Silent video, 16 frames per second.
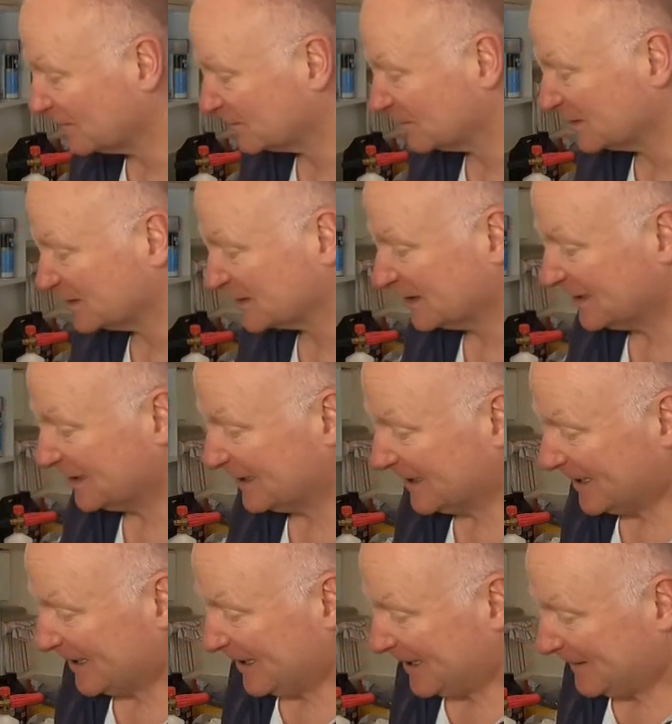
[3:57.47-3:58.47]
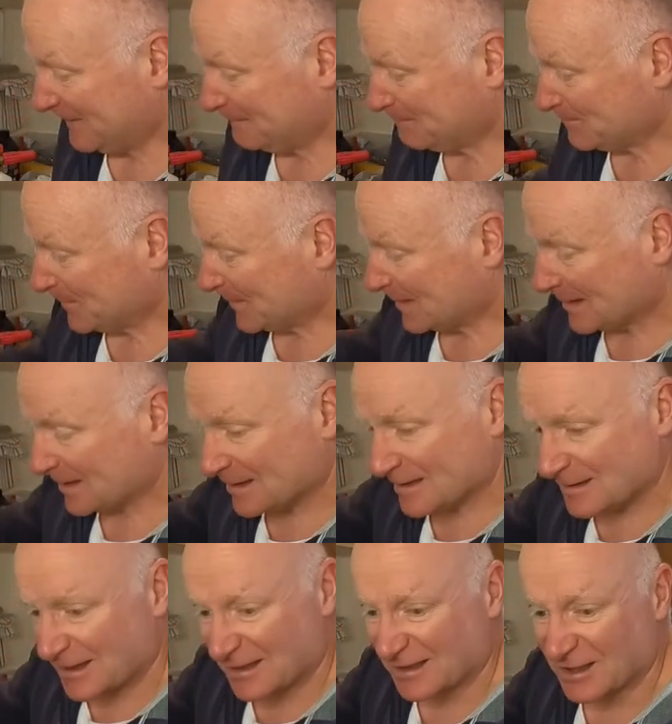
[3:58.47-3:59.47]
afterwards.
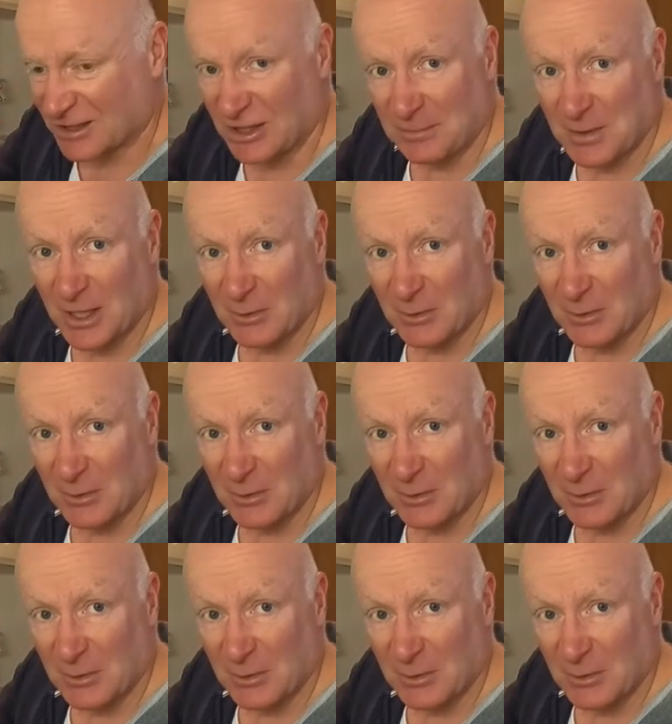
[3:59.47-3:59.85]
I think you